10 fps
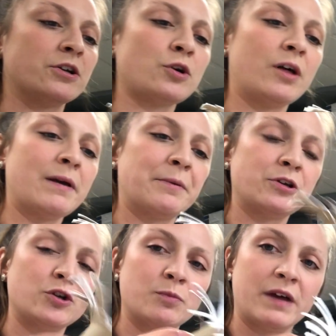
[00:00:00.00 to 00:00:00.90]
toilet paper
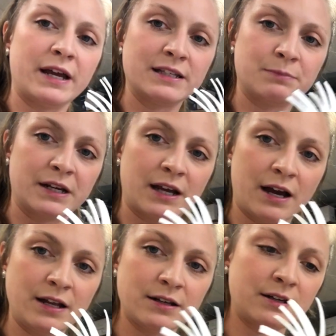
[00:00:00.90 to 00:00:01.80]
tube that has been
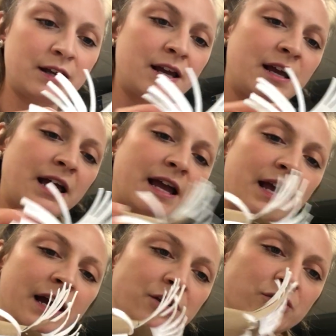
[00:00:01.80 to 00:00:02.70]
cut,
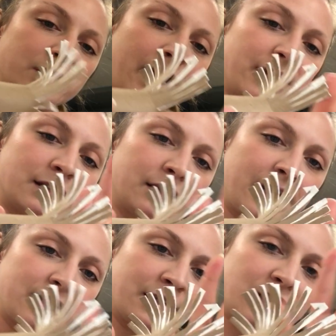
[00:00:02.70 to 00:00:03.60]
and you just kind of, like
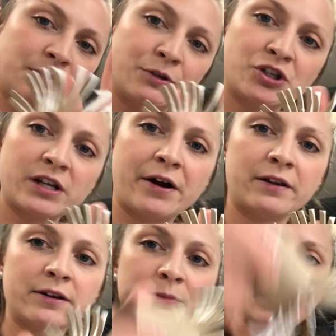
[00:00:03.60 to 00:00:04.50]
I said, smush it down a
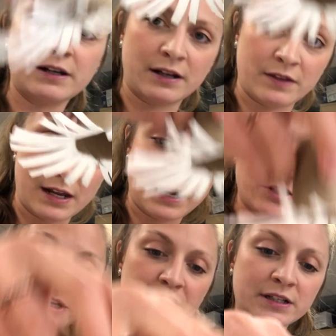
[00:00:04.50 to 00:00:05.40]
little bit, and then
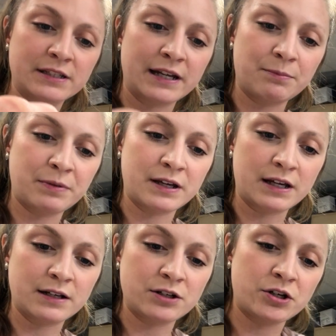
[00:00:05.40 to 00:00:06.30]
you're going to stamp it
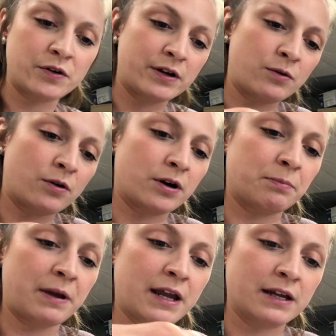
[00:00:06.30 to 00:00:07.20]
into your
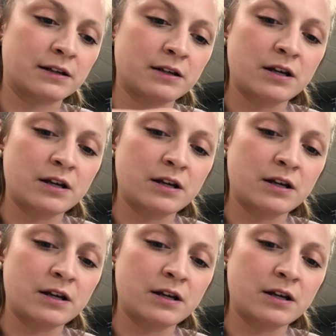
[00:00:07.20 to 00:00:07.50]
paint.